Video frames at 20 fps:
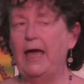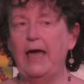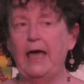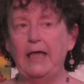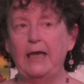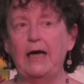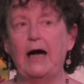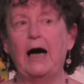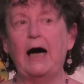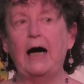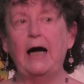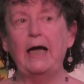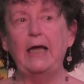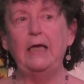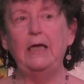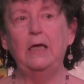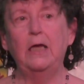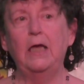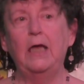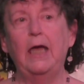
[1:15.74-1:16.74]
And
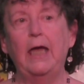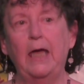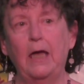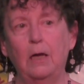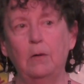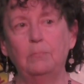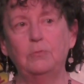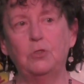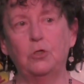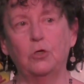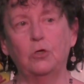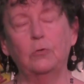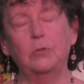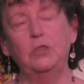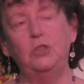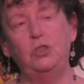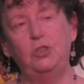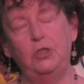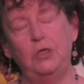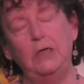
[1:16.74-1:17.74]
I helped
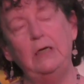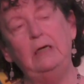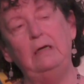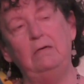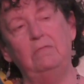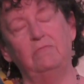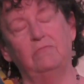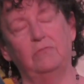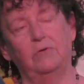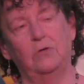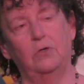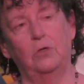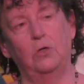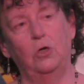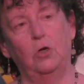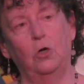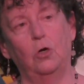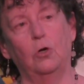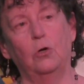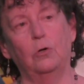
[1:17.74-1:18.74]
her achieve
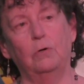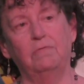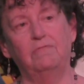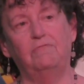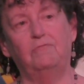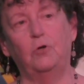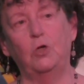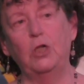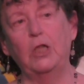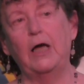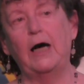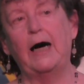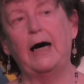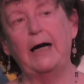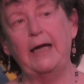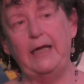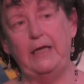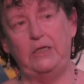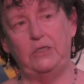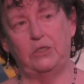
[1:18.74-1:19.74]
her full
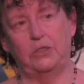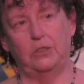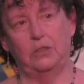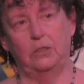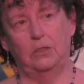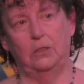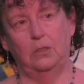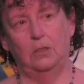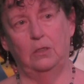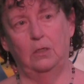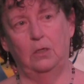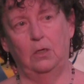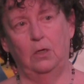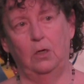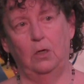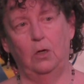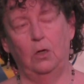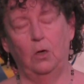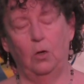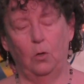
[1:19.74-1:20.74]
height
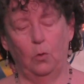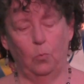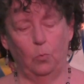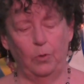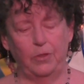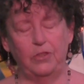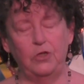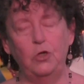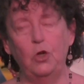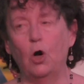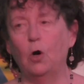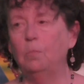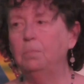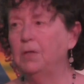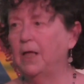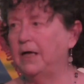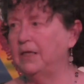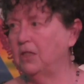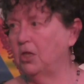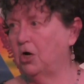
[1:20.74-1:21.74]
with no
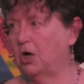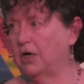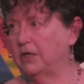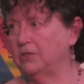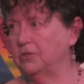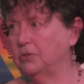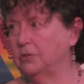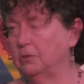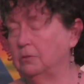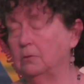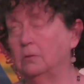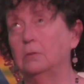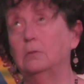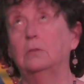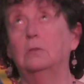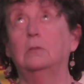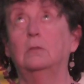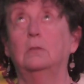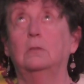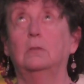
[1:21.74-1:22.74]
blood loss,
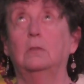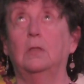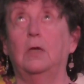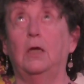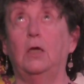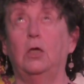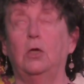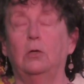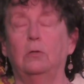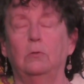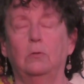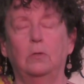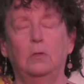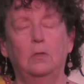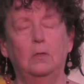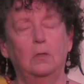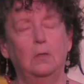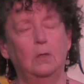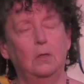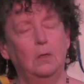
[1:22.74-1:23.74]
thank you,
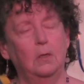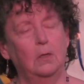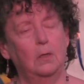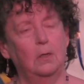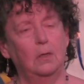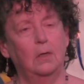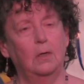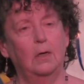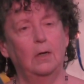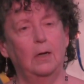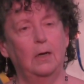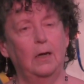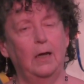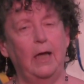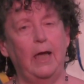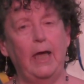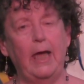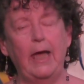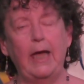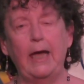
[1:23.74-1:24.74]

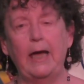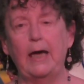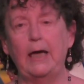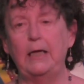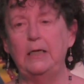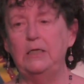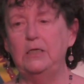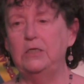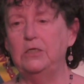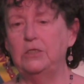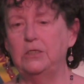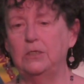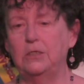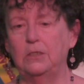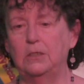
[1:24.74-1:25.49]
and